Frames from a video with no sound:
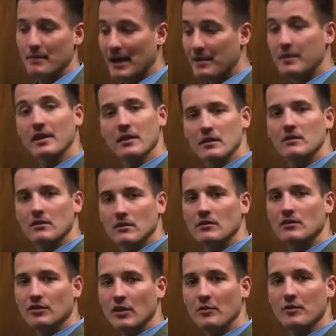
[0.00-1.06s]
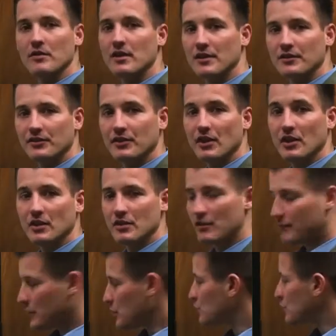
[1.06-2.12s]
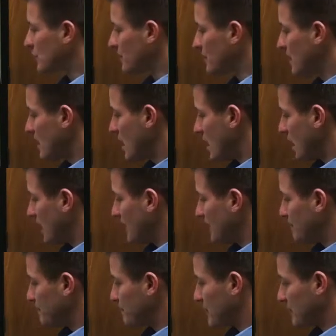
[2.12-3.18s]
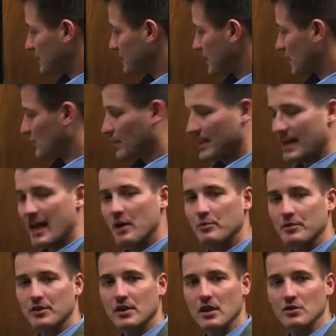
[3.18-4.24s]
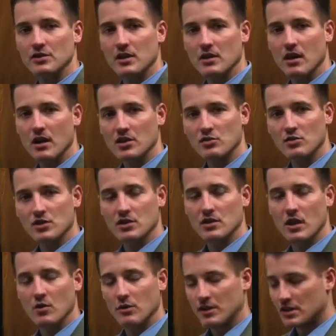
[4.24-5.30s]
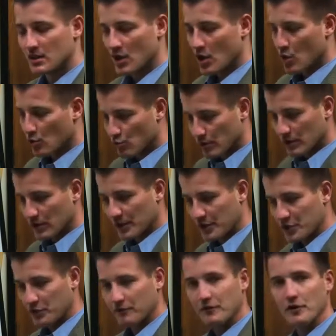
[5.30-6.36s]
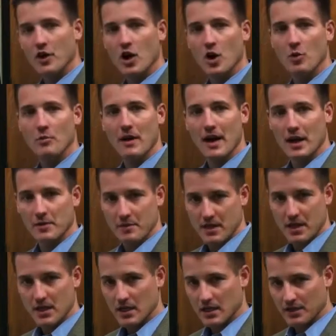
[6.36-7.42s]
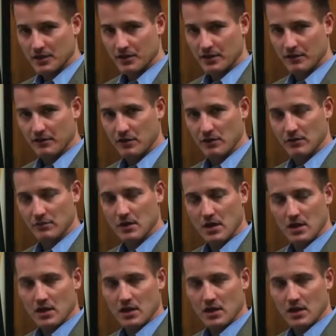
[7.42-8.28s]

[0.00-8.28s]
may be something that's done in the future. But the seller can help with the closing costs, which is always really good for the home buyer, because if you're